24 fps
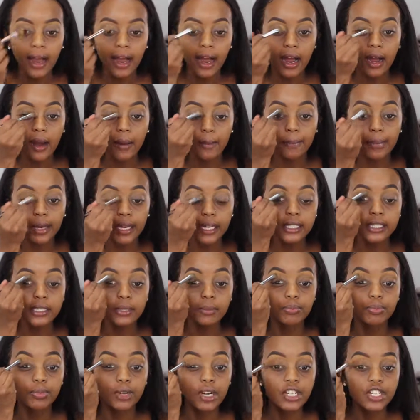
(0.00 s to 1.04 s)

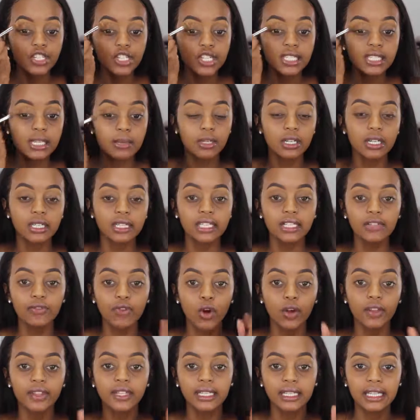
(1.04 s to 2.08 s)
But brushes, I'm gonna leave
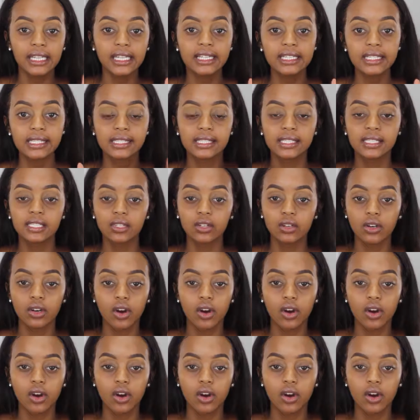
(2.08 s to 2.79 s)
all the links